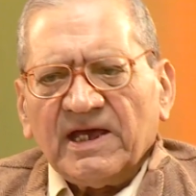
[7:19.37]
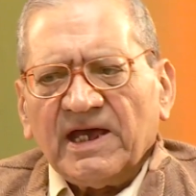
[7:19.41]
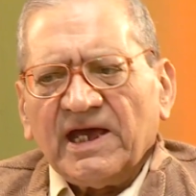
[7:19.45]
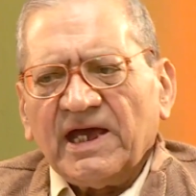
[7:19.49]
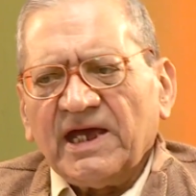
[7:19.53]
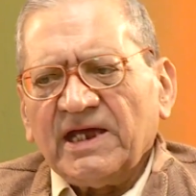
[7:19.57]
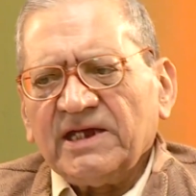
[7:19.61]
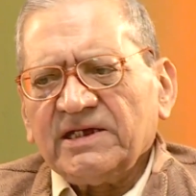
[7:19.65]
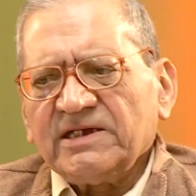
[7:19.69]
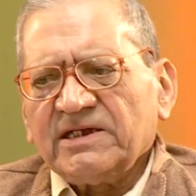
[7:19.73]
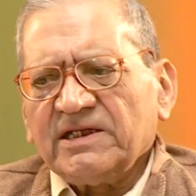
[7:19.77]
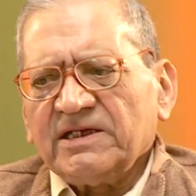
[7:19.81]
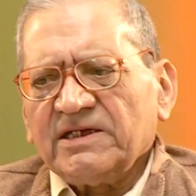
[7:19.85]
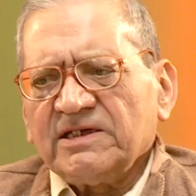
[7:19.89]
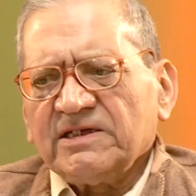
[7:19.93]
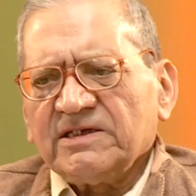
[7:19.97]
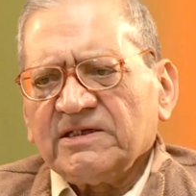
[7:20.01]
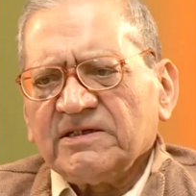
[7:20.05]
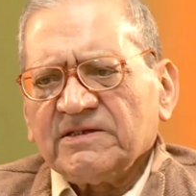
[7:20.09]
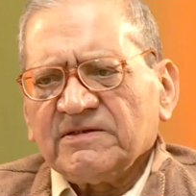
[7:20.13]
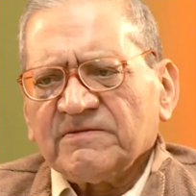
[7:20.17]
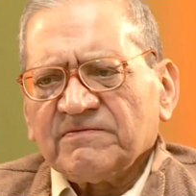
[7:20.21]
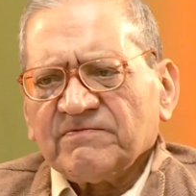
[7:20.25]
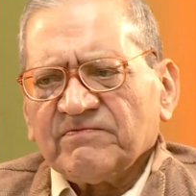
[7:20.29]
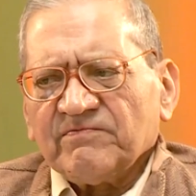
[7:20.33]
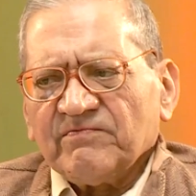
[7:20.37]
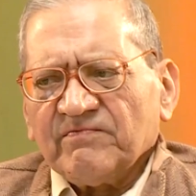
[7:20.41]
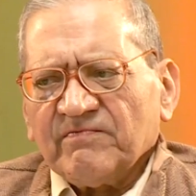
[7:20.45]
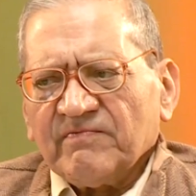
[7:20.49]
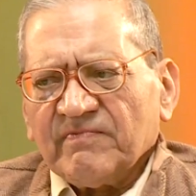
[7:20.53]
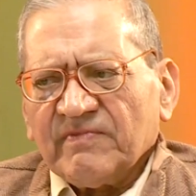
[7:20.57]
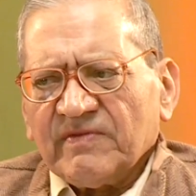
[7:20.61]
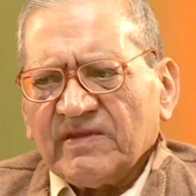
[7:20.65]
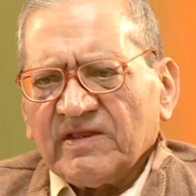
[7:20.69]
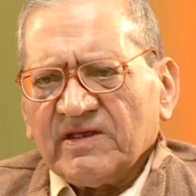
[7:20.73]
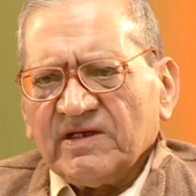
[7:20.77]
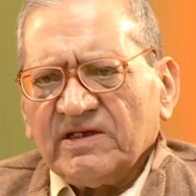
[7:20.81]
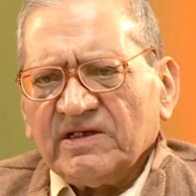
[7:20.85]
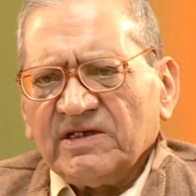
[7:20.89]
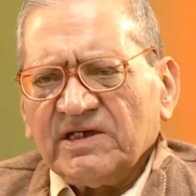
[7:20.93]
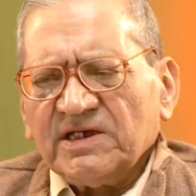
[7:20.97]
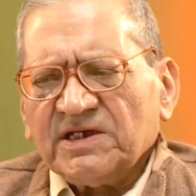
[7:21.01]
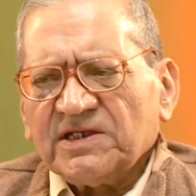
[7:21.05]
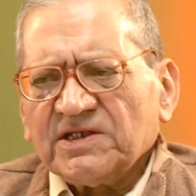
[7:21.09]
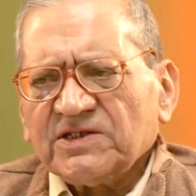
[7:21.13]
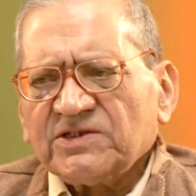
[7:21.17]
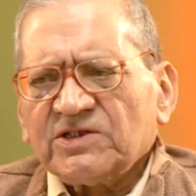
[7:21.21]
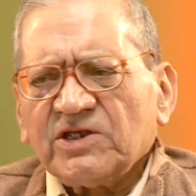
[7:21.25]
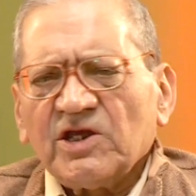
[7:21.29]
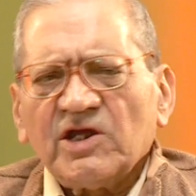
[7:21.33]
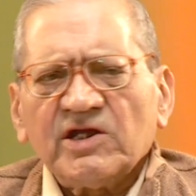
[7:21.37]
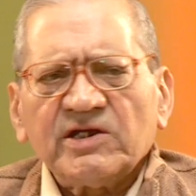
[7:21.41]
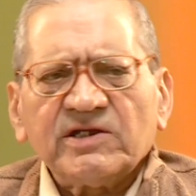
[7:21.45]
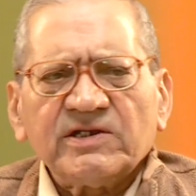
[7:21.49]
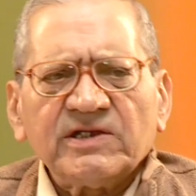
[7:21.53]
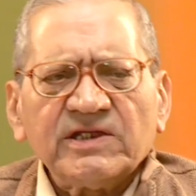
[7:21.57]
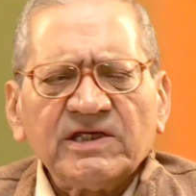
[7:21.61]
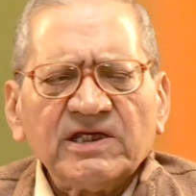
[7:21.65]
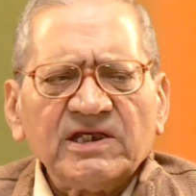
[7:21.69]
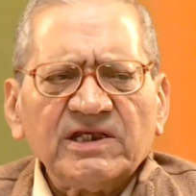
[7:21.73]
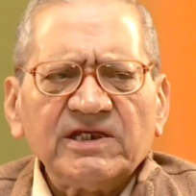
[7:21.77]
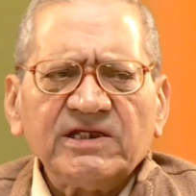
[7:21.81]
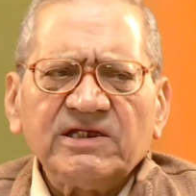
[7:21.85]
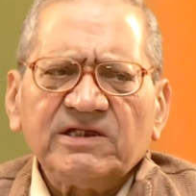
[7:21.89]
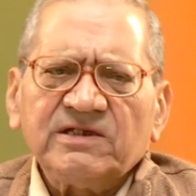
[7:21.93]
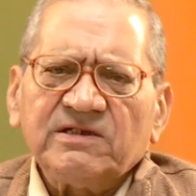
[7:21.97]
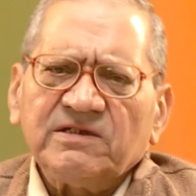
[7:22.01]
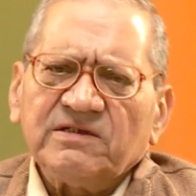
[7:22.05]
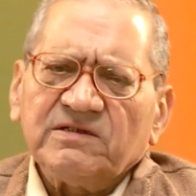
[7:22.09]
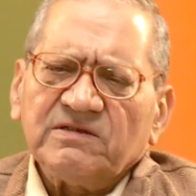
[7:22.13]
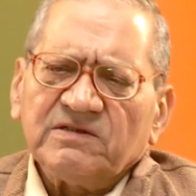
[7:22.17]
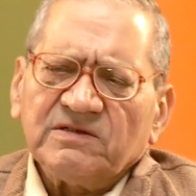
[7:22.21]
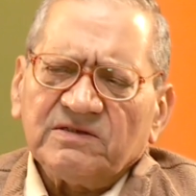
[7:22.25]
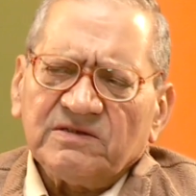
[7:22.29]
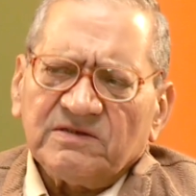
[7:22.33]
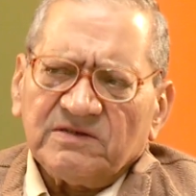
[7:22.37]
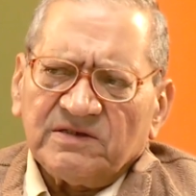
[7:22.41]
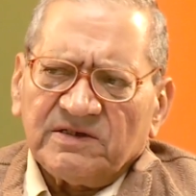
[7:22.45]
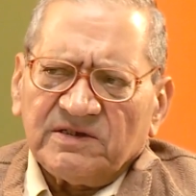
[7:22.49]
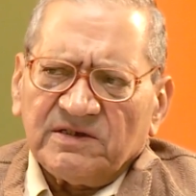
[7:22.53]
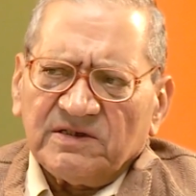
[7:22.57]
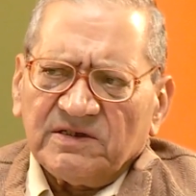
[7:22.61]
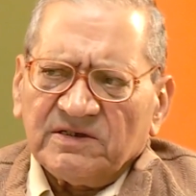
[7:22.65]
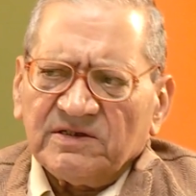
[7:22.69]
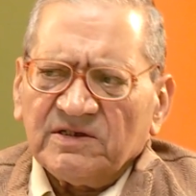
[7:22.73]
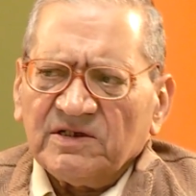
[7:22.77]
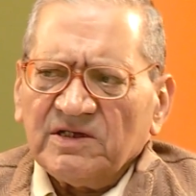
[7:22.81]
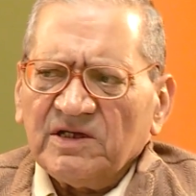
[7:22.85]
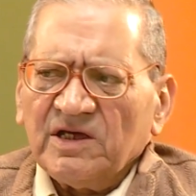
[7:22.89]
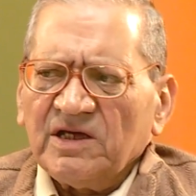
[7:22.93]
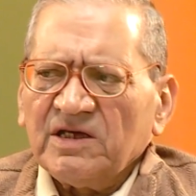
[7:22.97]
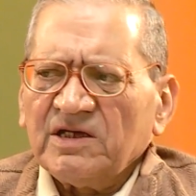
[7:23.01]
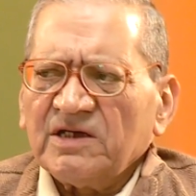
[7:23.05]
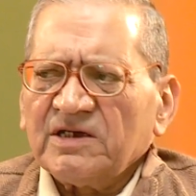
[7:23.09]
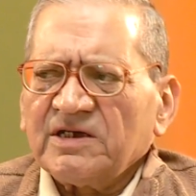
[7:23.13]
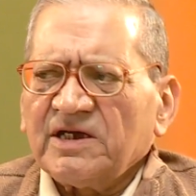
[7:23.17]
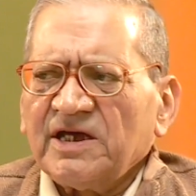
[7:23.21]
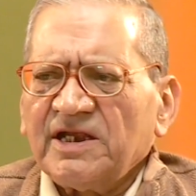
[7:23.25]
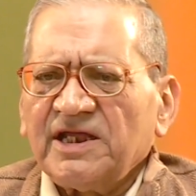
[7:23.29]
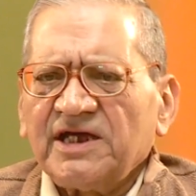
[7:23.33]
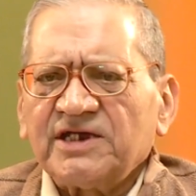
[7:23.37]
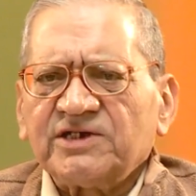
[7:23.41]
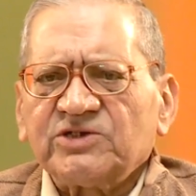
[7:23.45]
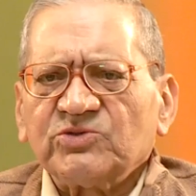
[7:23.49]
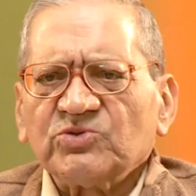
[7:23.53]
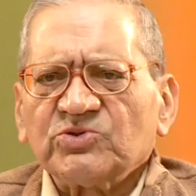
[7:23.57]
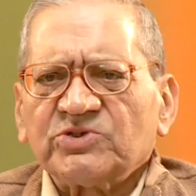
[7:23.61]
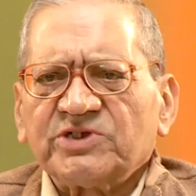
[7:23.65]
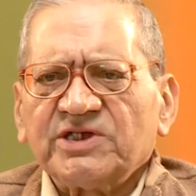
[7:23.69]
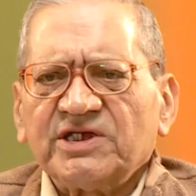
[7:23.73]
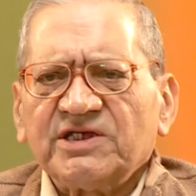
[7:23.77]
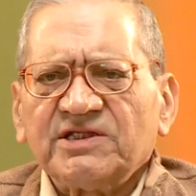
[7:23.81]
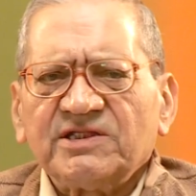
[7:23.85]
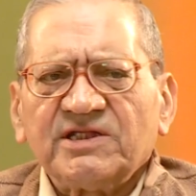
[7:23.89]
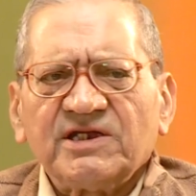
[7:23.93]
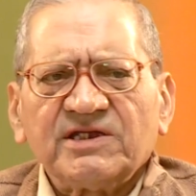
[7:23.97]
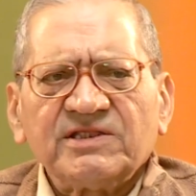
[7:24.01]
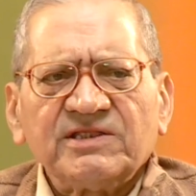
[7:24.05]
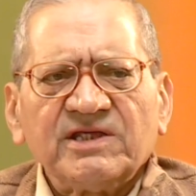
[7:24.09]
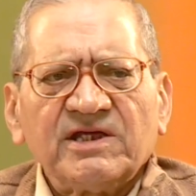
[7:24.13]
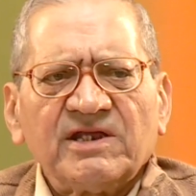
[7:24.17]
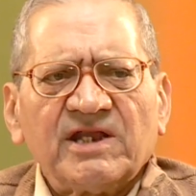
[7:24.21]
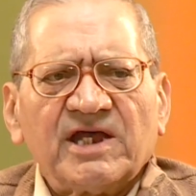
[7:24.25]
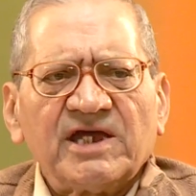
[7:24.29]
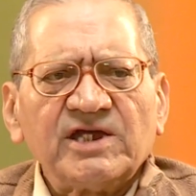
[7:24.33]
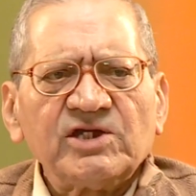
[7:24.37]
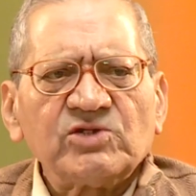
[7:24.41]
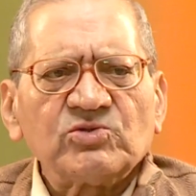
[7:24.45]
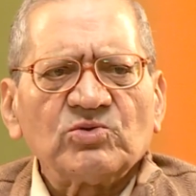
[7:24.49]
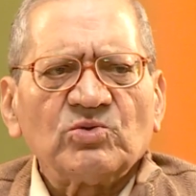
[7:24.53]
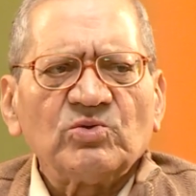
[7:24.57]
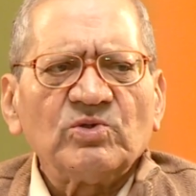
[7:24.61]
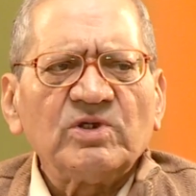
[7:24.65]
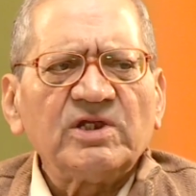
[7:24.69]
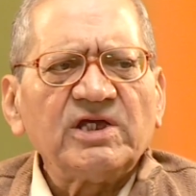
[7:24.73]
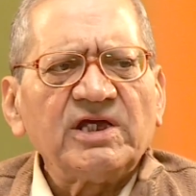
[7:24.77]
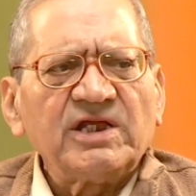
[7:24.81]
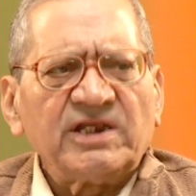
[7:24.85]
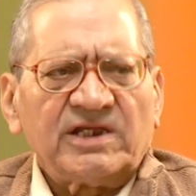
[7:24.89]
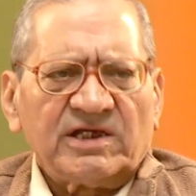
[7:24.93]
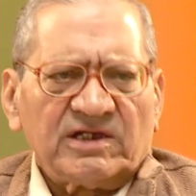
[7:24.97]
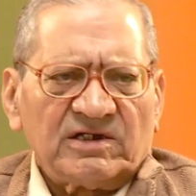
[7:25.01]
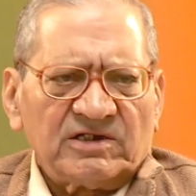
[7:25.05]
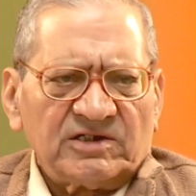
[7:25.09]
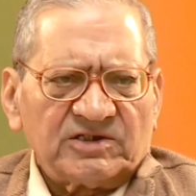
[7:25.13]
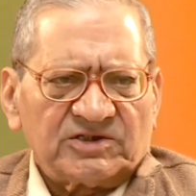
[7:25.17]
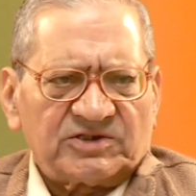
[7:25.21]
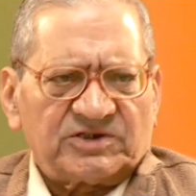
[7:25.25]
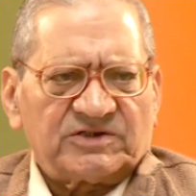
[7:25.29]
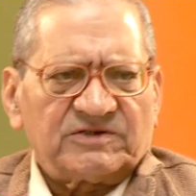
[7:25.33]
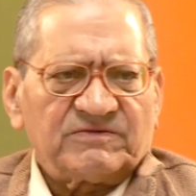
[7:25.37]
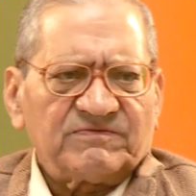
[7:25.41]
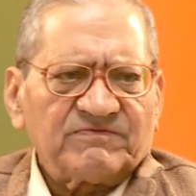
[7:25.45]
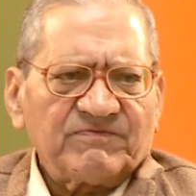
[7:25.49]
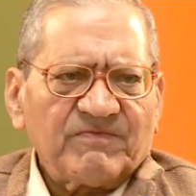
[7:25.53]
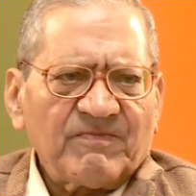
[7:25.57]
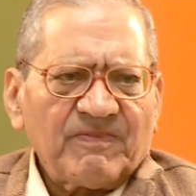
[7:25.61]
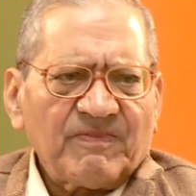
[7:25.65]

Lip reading: And it is not really correct to say that they write only in English.